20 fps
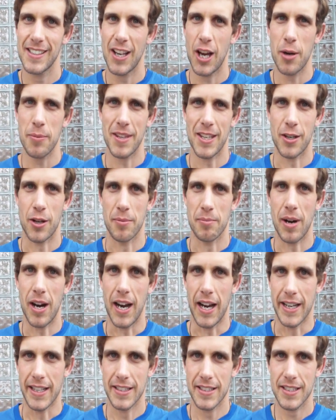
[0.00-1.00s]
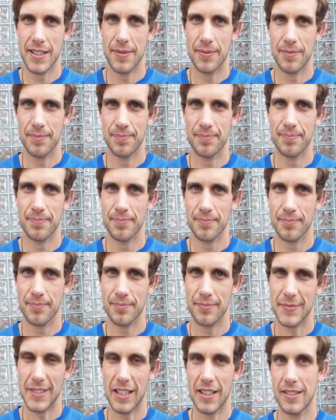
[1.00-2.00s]
Hope they don't mind.
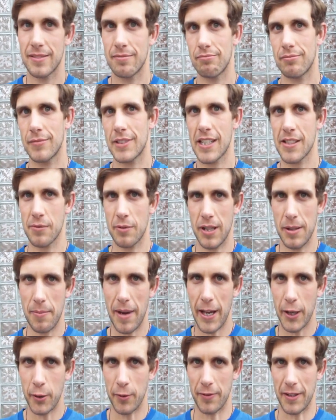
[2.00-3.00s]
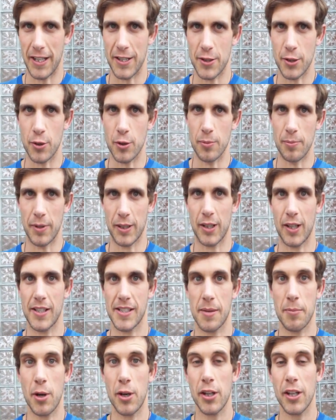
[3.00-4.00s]
Doesn't really matter if they do
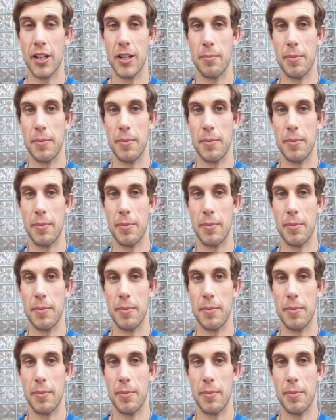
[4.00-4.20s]
because I'm only going